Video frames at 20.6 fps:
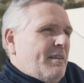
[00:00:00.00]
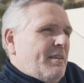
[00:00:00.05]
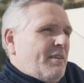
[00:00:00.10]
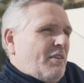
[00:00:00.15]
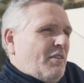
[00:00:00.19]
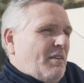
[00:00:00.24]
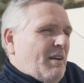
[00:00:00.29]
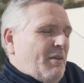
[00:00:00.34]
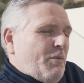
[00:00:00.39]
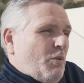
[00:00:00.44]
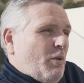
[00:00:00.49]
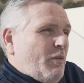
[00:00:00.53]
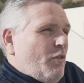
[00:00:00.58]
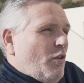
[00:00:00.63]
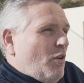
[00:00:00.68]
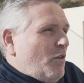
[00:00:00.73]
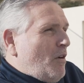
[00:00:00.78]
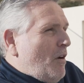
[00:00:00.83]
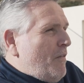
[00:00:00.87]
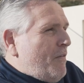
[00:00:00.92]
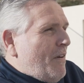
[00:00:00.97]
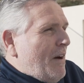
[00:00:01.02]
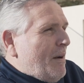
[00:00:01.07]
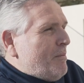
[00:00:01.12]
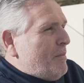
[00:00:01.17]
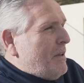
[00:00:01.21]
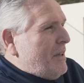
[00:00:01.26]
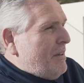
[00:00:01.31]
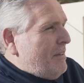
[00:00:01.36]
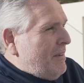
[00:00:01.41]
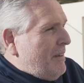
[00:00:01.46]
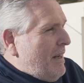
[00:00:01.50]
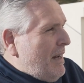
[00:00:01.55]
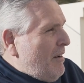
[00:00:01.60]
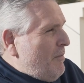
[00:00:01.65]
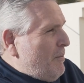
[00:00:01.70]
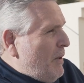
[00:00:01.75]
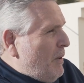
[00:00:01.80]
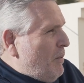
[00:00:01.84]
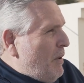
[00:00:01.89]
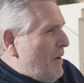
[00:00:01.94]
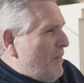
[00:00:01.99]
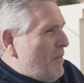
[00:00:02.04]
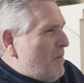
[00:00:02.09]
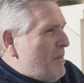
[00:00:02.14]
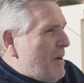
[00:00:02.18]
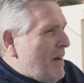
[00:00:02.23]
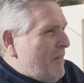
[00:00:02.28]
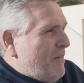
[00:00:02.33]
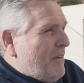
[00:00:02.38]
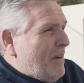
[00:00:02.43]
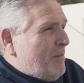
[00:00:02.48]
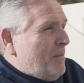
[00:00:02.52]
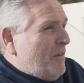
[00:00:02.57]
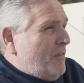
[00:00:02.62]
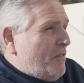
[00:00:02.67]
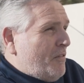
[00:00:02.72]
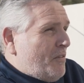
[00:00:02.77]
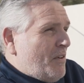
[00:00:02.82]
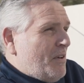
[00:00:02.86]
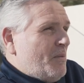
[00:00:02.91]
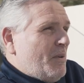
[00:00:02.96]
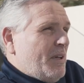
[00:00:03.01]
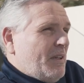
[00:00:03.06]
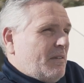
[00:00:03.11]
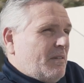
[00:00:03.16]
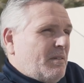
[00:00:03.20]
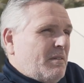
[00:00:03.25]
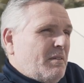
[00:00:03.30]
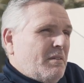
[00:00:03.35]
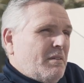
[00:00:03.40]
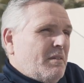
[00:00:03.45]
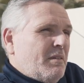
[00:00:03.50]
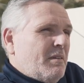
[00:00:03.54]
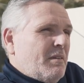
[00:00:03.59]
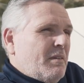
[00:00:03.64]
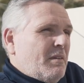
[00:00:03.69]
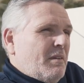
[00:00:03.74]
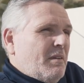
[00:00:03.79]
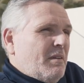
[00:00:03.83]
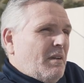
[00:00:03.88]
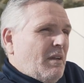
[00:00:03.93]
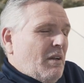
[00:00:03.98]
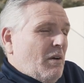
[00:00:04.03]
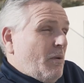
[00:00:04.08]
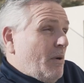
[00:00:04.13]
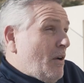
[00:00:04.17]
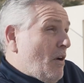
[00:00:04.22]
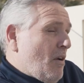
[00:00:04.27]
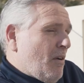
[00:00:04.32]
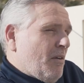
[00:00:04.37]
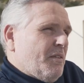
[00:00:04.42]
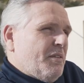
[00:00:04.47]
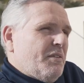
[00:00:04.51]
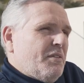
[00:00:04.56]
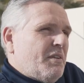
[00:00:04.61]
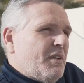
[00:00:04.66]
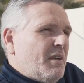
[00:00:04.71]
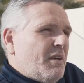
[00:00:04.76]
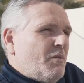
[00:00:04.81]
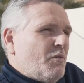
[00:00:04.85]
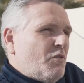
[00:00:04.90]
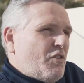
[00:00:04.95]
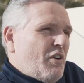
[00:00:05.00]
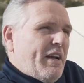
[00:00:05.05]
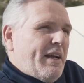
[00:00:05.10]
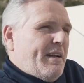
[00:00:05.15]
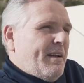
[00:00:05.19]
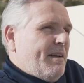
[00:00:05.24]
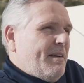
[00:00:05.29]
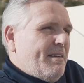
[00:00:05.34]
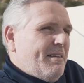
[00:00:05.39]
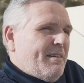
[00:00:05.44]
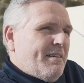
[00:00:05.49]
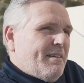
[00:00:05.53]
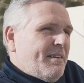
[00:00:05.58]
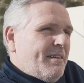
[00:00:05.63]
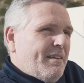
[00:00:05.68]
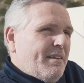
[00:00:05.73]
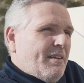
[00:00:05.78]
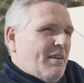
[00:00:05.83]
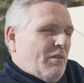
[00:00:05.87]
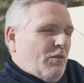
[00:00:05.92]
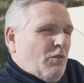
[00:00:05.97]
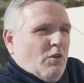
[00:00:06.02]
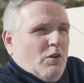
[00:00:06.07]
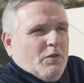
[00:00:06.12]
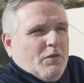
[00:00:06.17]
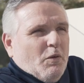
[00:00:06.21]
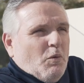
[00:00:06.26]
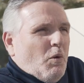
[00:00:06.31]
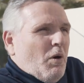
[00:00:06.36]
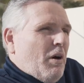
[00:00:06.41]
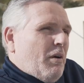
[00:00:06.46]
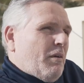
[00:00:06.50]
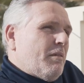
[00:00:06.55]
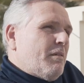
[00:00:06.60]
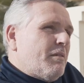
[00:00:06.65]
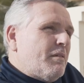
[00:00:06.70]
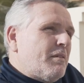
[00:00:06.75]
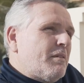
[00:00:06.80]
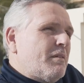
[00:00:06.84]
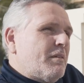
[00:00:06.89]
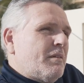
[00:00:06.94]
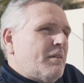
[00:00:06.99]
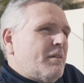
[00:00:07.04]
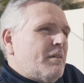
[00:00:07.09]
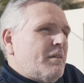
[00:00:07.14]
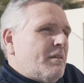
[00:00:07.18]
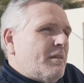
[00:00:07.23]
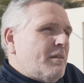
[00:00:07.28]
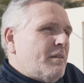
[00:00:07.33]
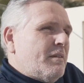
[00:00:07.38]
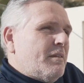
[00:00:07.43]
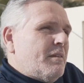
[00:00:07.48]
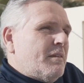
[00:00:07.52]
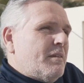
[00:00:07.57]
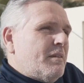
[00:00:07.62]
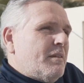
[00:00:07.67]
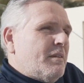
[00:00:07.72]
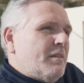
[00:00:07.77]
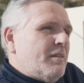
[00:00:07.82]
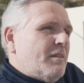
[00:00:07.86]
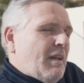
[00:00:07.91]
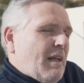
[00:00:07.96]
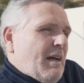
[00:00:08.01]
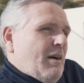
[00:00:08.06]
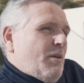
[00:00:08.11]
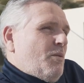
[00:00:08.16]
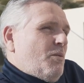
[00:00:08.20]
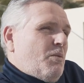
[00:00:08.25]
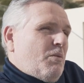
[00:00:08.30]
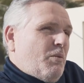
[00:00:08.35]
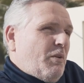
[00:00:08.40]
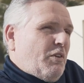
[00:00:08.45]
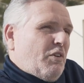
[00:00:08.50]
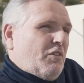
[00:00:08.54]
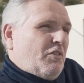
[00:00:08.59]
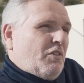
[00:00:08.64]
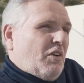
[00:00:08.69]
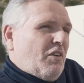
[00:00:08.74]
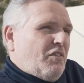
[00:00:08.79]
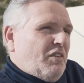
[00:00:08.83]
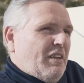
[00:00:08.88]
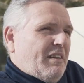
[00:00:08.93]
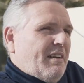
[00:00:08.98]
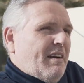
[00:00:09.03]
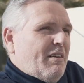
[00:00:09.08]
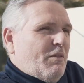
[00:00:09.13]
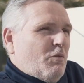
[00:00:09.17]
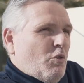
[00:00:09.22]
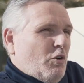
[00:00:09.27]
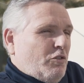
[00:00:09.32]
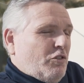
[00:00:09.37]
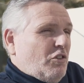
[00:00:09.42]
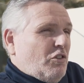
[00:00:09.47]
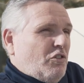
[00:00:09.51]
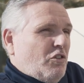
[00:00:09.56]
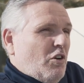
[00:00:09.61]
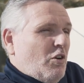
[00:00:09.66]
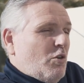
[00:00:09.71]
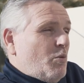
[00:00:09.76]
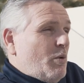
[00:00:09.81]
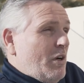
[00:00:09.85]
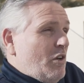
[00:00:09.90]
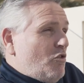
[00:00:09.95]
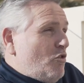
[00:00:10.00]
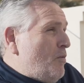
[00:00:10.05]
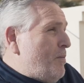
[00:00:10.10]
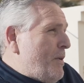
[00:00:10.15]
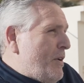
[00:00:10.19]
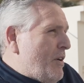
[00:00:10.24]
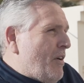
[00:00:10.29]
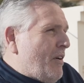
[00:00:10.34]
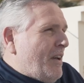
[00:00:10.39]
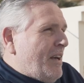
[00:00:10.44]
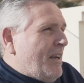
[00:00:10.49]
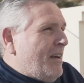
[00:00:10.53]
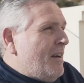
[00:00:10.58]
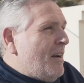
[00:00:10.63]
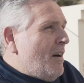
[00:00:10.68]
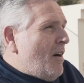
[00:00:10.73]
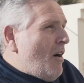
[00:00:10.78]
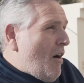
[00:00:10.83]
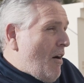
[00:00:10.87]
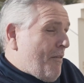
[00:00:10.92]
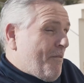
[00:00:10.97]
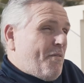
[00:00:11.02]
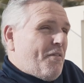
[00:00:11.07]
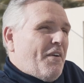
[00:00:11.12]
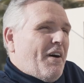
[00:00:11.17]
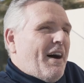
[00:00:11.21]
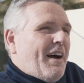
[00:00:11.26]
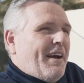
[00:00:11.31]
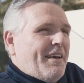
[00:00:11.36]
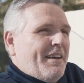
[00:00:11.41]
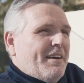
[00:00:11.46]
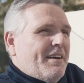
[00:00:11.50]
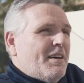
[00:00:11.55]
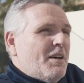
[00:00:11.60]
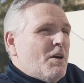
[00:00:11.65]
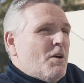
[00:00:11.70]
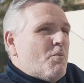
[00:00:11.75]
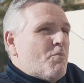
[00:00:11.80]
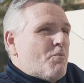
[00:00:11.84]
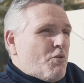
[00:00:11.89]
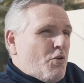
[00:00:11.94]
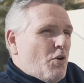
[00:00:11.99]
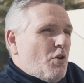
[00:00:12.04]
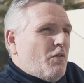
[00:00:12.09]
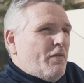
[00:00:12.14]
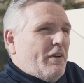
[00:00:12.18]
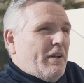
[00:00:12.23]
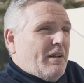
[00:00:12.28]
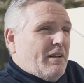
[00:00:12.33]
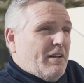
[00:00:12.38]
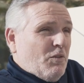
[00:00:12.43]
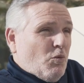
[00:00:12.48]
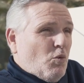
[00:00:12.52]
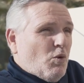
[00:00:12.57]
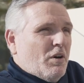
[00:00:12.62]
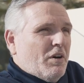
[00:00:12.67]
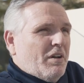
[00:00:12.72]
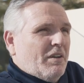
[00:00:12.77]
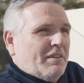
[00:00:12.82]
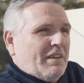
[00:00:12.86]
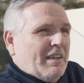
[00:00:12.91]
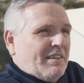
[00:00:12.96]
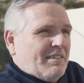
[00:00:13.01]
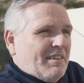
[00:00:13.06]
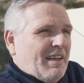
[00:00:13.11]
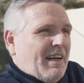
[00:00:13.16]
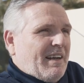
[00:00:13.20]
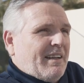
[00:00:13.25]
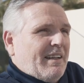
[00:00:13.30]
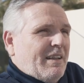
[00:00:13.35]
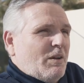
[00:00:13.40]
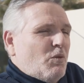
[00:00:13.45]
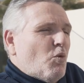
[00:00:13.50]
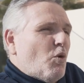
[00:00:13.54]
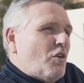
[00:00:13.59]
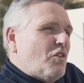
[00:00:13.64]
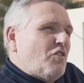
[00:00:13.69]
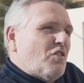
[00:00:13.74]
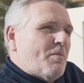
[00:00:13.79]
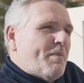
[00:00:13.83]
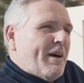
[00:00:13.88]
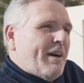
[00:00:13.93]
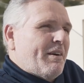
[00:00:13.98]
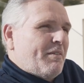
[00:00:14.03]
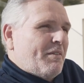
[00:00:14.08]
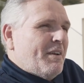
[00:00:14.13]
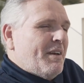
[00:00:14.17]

Because we've all got families, and I've been away from my family for three weeks, you know, in Holland, training, and all for what? Now we've just got to sit down and watch a show where he should be on it, on fire, proving the world exactly what he's about